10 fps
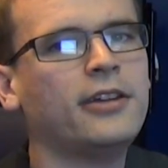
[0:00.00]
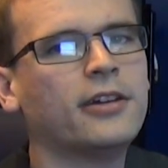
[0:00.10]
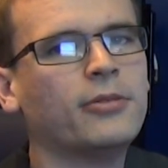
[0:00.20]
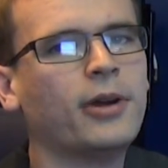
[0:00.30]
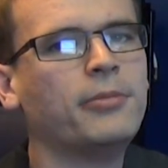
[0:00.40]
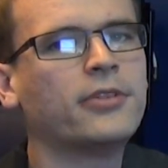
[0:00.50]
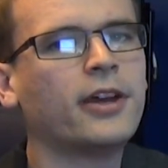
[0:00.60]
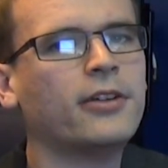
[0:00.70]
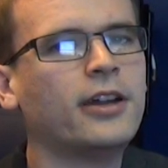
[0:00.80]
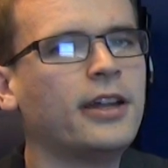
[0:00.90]

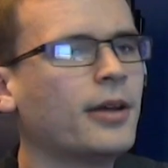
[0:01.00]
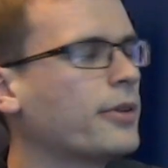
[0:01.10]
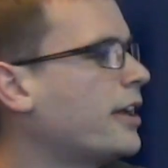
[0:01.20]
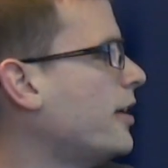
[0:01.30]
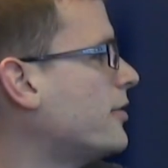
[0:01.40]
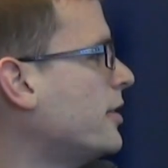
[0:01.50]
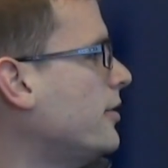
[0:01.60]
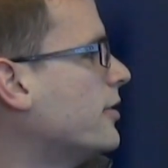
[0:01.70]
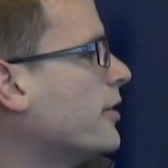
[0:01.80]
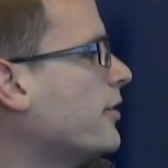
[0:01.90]
website or any application
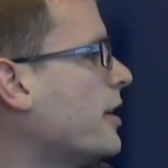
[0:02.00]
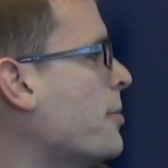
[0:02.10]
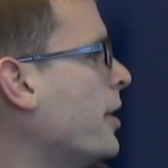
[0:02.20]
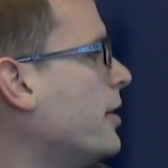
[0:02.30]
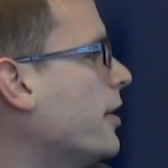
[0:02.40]
using this embed